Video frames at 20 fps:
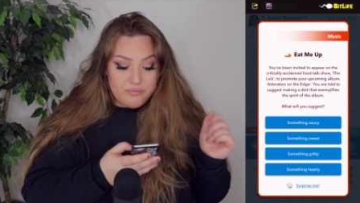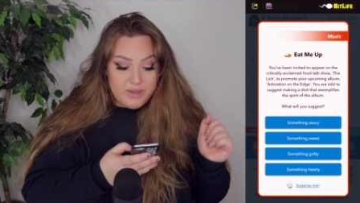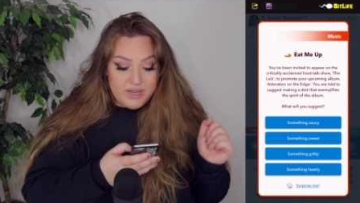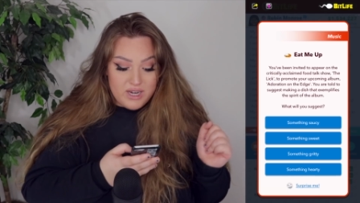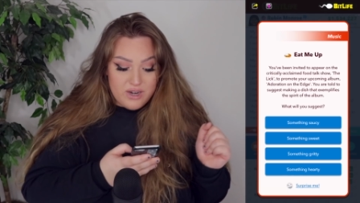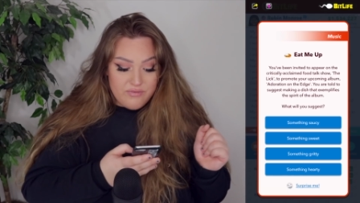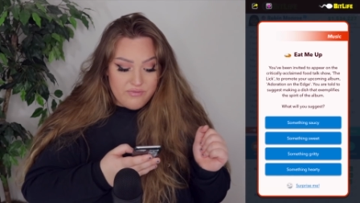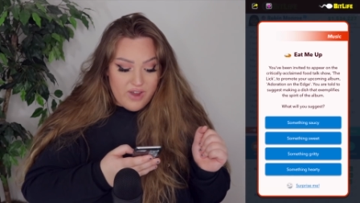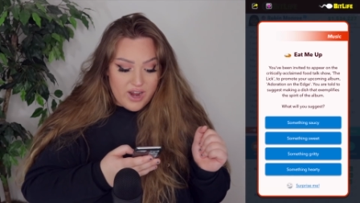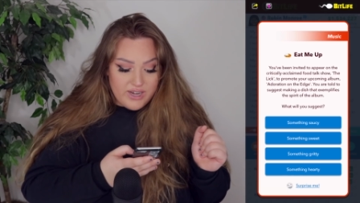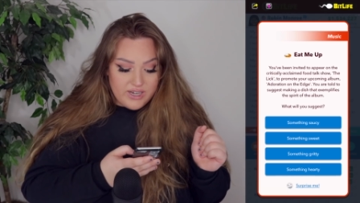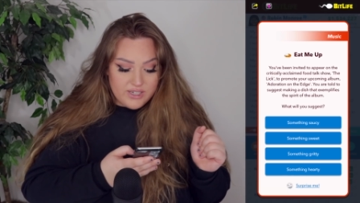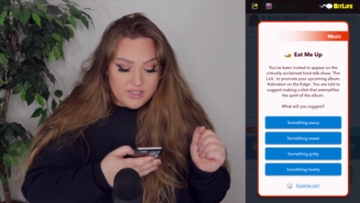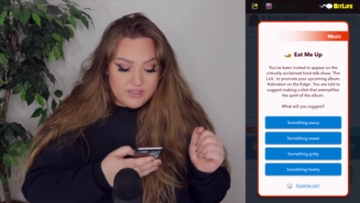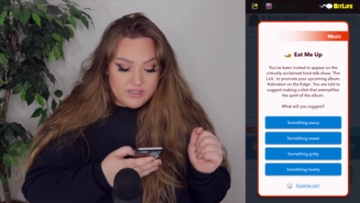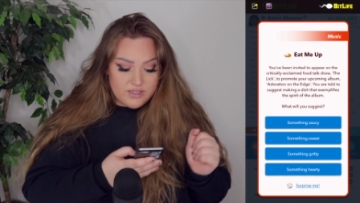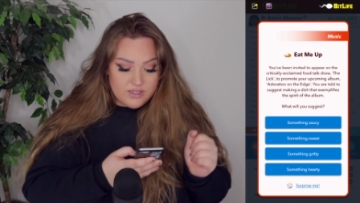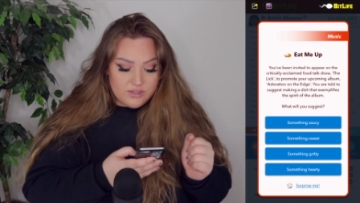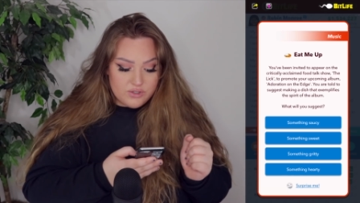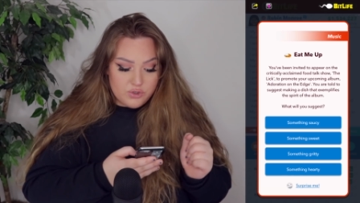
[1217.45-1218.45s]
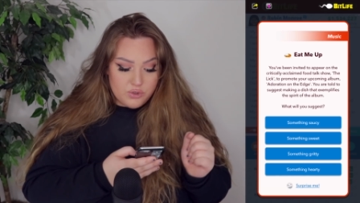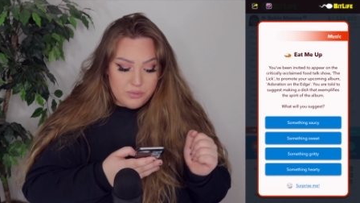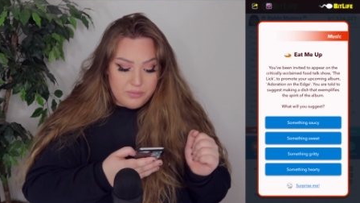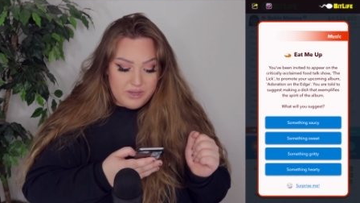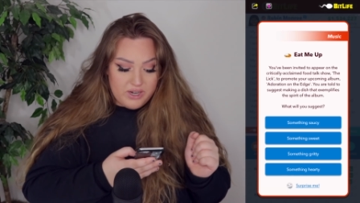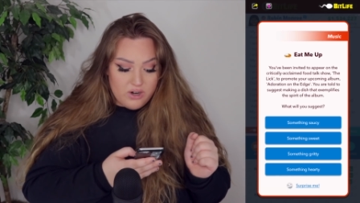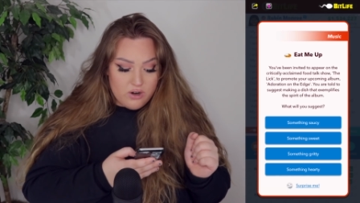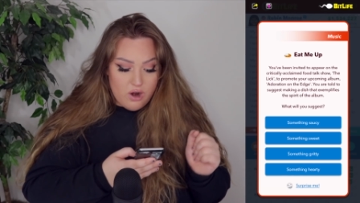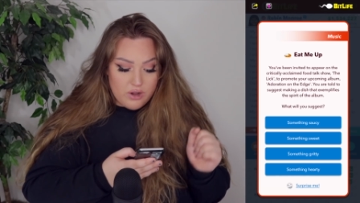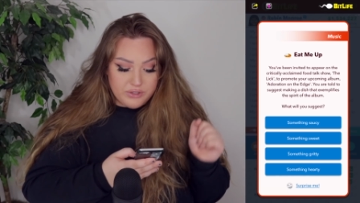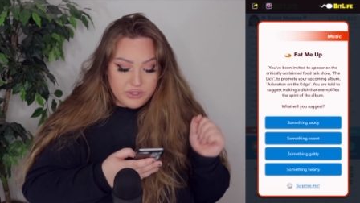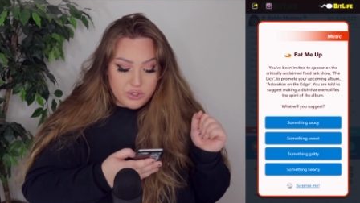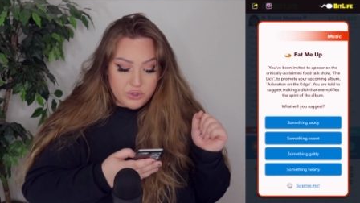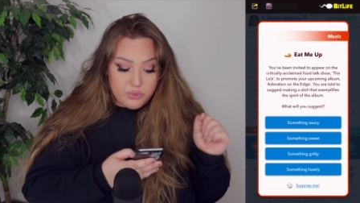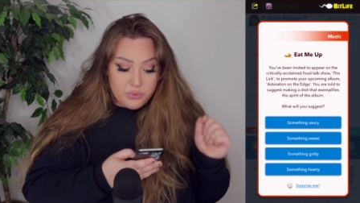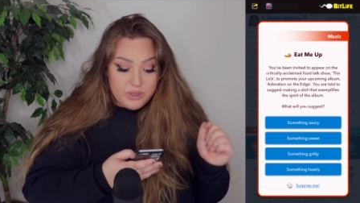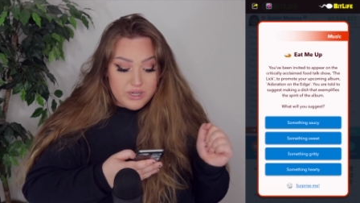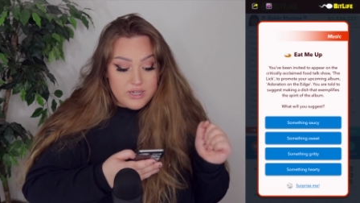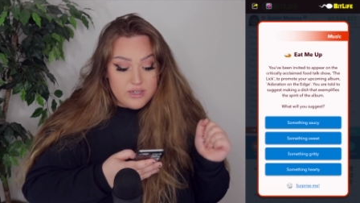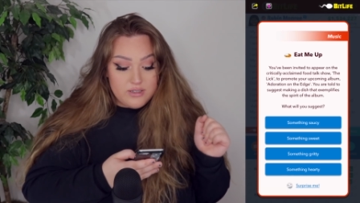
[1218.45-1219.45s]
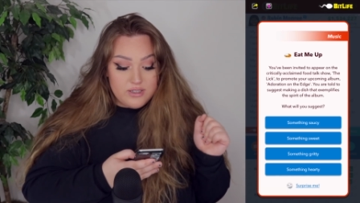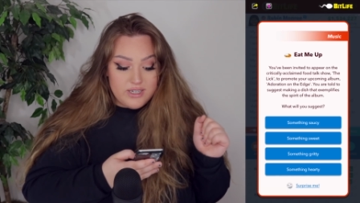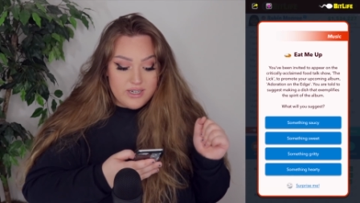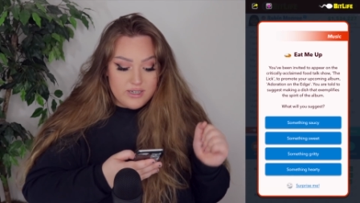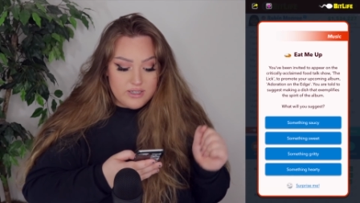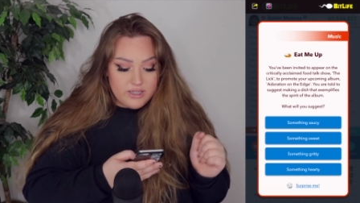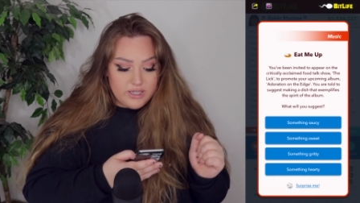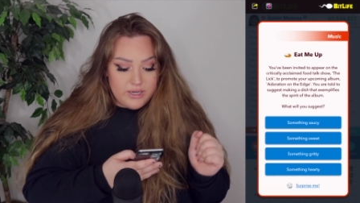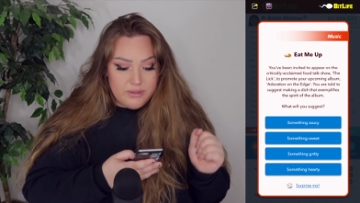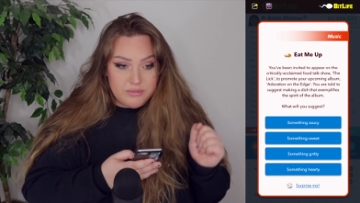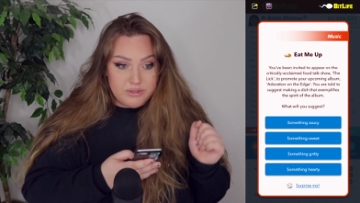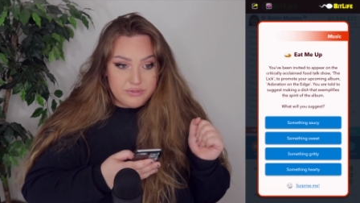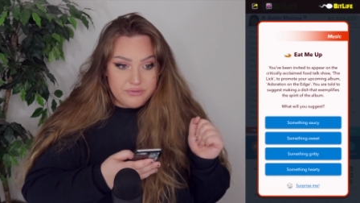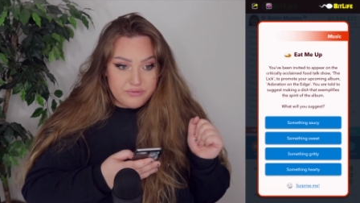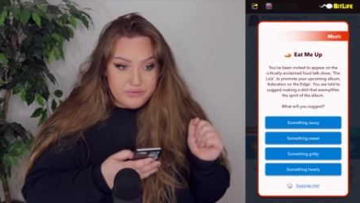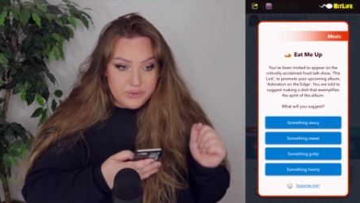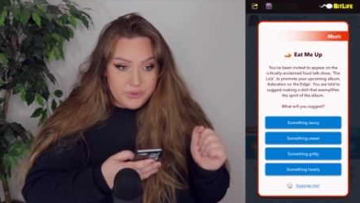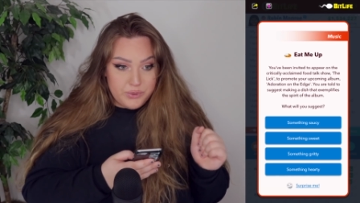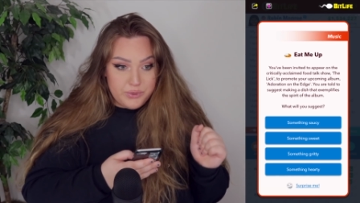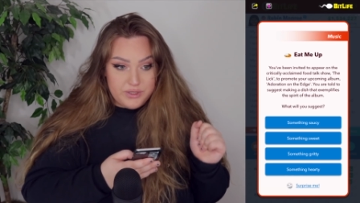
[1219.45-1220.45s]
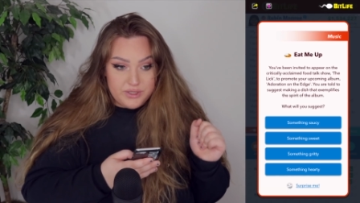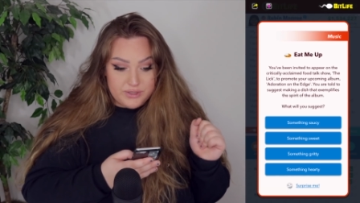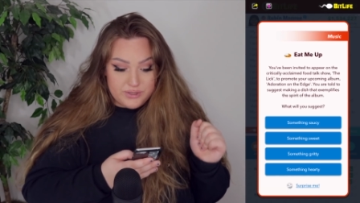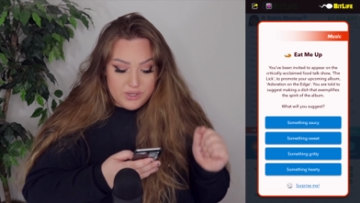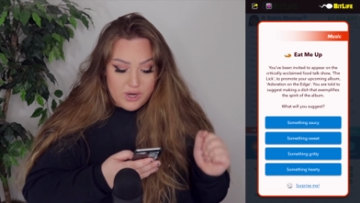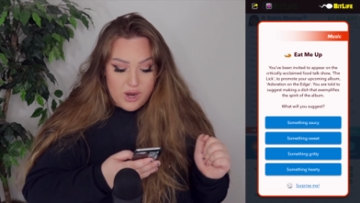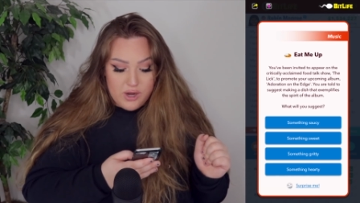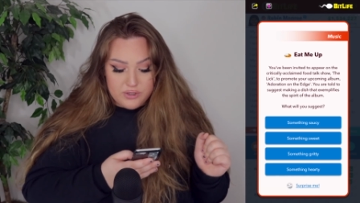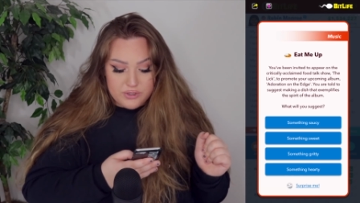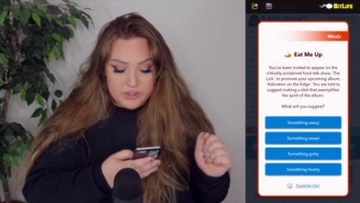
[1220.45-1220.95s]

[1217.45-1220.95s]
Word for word: been invited to appear on the critically acclaimed food talk